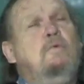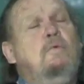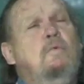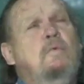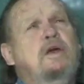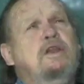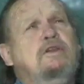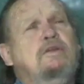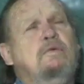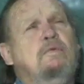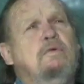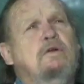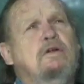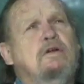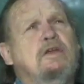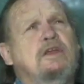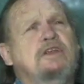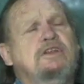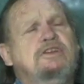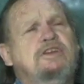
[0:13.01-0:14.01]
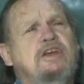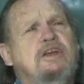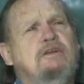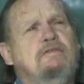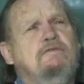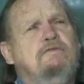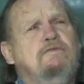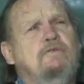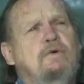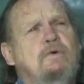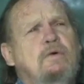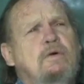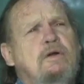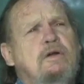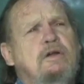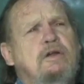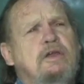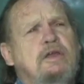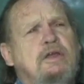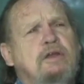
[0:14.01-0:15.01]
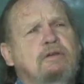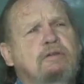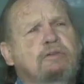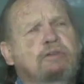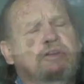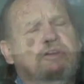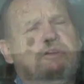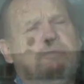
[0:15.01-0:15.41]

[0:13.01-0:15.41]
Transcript: went to work at Channel 4 in the